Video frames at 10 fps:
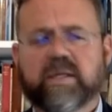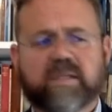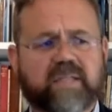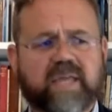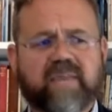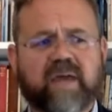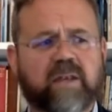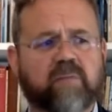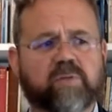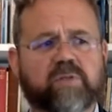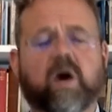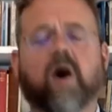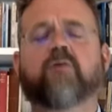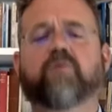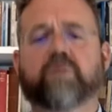Today, that numbers
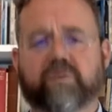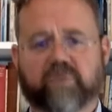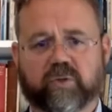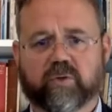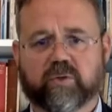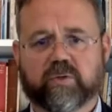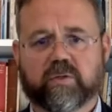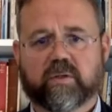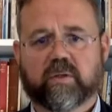hundreds of schools